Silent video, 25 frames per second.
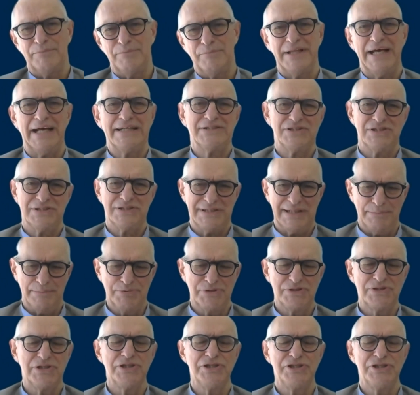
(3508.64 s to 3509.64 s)
that's
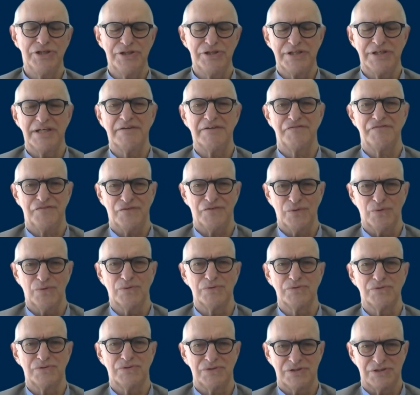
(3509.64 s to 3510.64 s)
substituting for
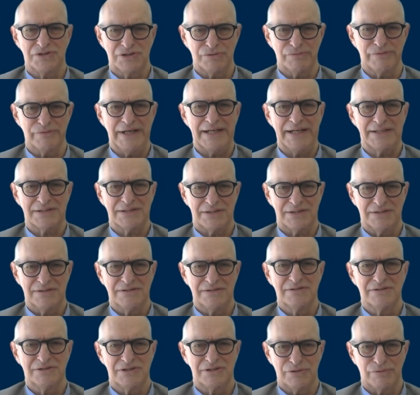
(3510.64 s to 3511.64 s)

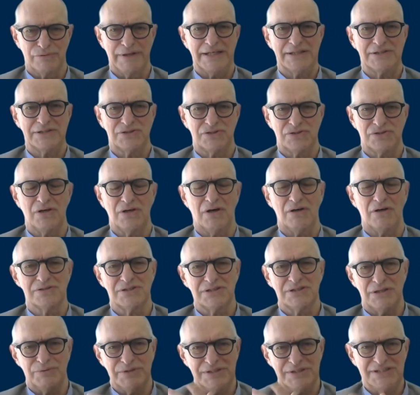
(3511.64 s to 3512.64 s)
direct stocks.
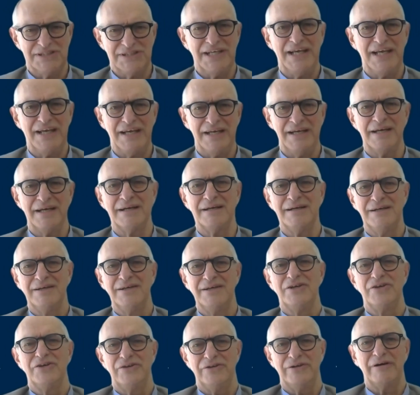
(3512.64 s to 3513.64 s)
So we're seeing,
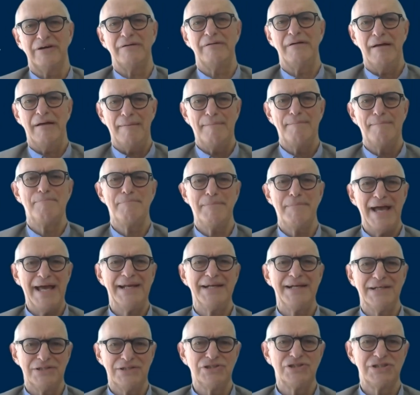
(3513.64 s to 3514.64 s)

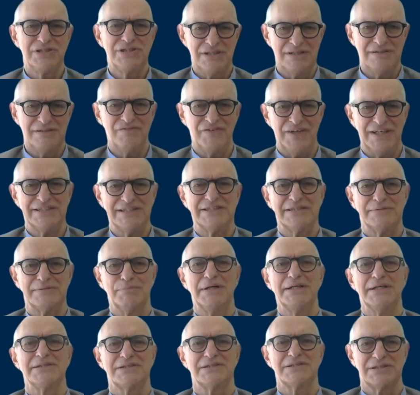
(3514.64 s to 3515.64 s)
managed
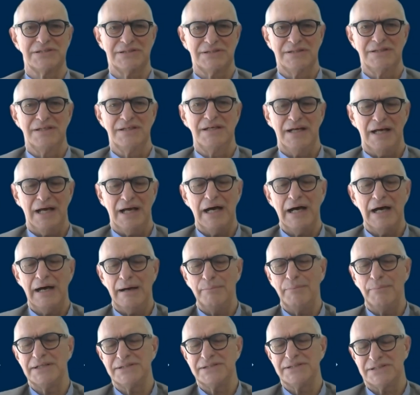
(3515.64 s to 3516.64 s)
investments
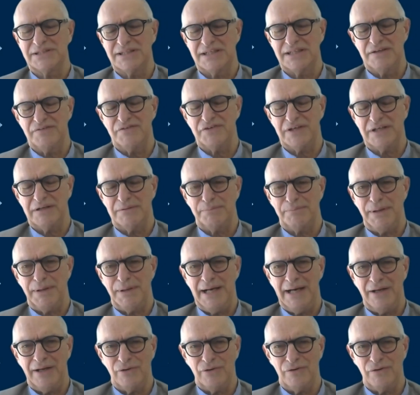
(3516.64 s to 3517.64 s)
a significant
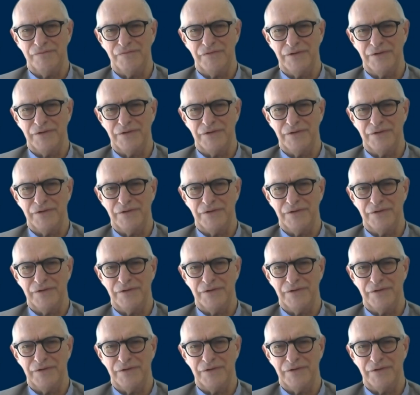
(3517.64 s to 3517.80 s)
part